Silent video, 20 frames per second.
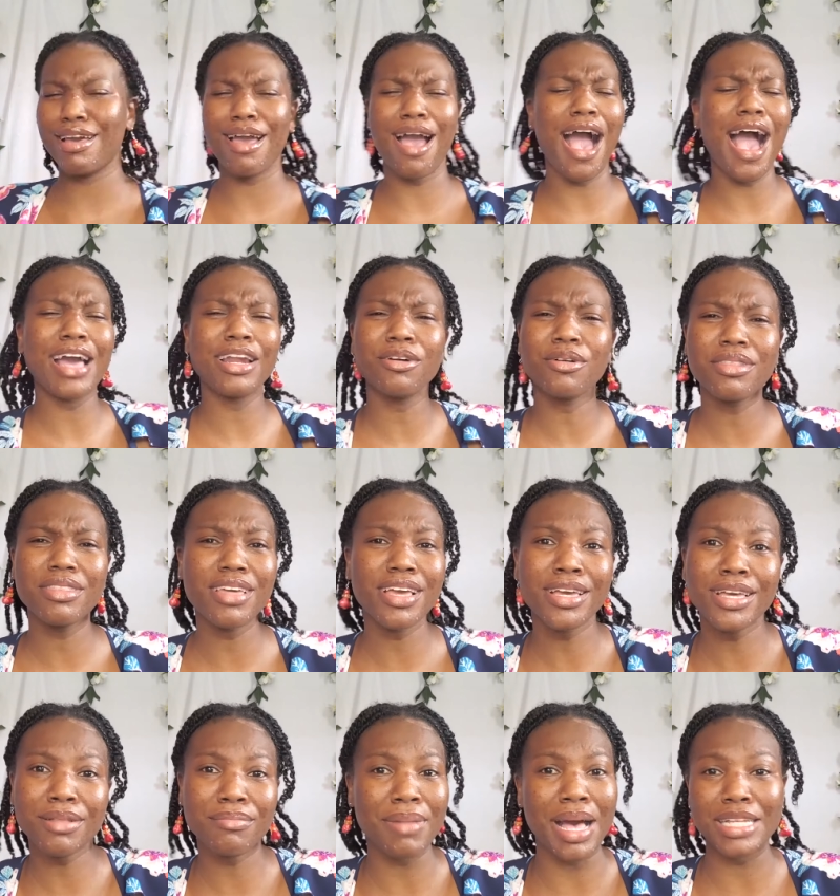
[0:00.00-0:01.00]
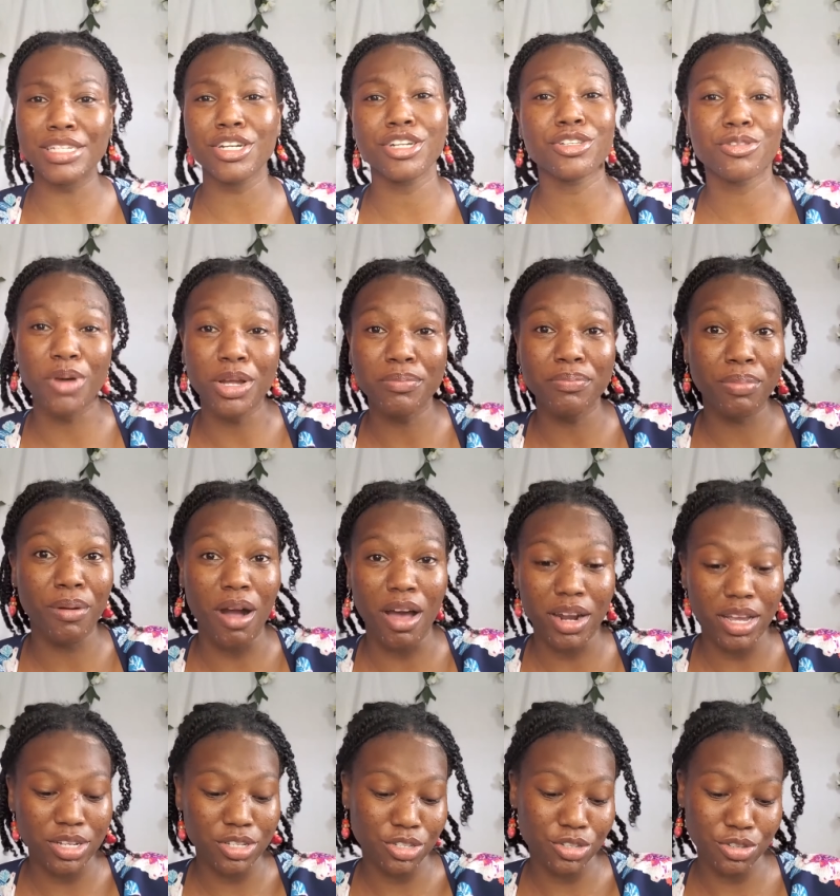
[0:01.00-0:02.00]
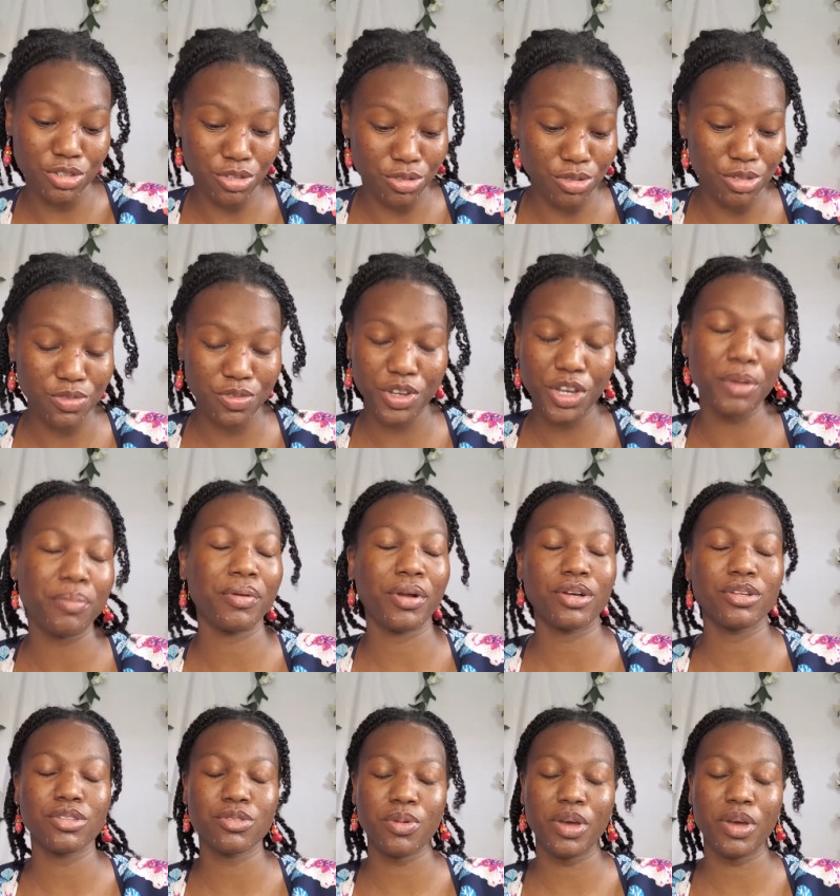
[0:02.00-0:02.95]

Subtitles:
I don't think it matters what products you use for your brows,